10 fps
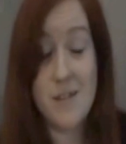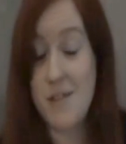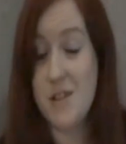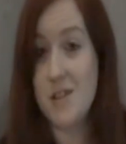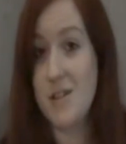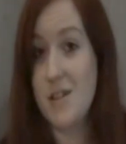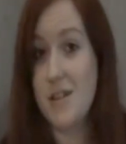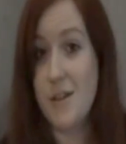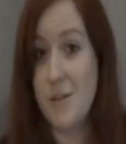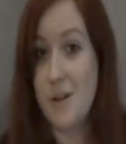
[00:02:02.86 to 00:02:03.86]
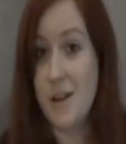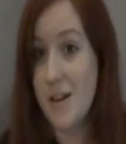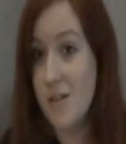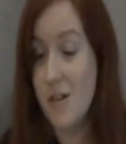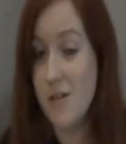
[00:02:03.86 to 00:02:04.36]
eventually gonna want to
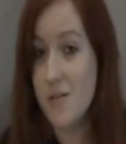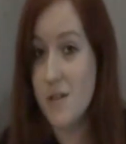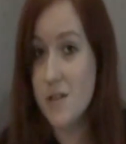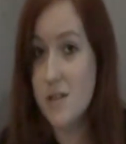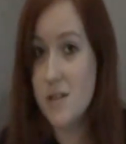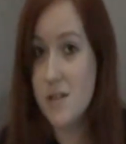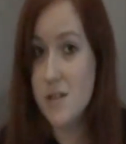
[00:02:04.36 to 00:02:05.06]
kill all of us.